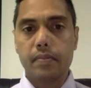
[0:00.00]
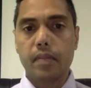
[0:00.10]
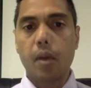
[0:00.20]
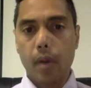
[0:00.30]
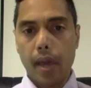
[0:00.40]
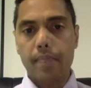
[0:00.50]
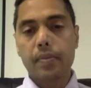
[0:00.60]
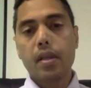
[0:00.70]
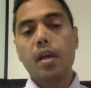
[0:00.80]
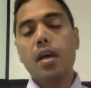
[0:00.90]
Okay.
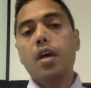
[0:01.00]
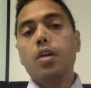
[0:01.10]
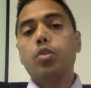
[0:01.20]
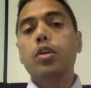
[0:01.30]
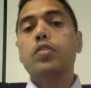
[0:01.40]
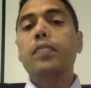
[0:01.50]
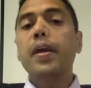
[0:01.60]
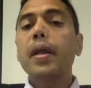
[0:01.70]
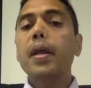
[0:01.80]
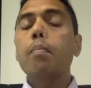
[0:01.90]
So it's
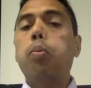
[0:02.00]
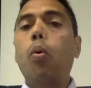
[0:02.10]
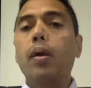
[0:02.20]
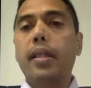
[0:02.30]
very important